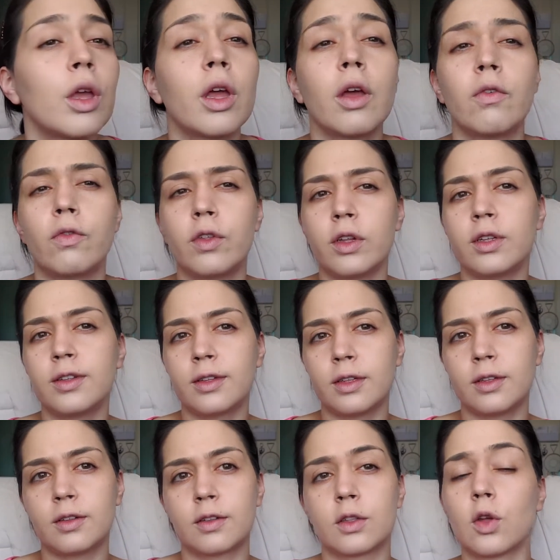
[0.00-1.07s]
if this
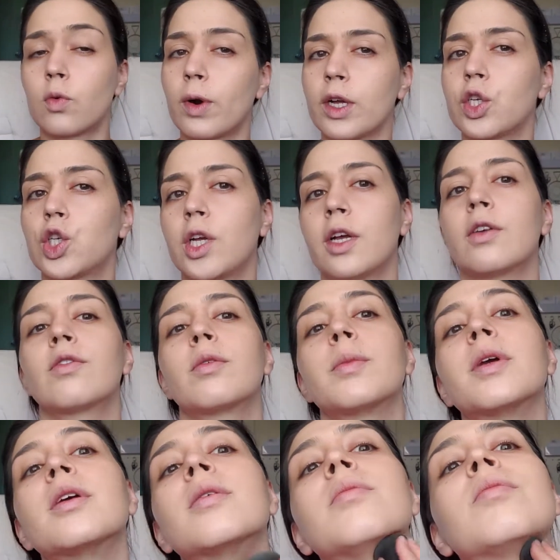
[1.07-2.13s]
is the right shade for
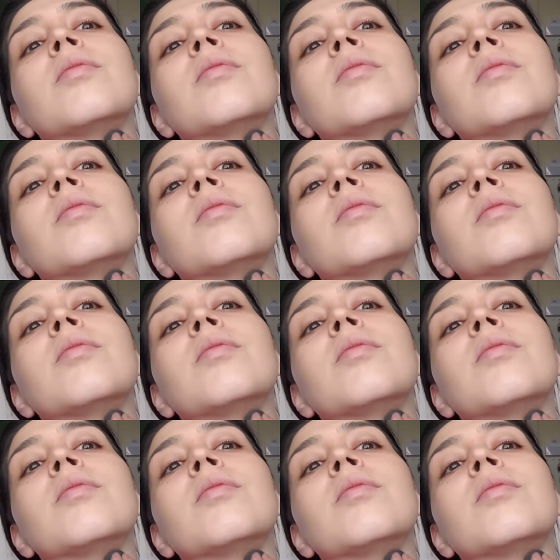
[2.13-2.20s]
me.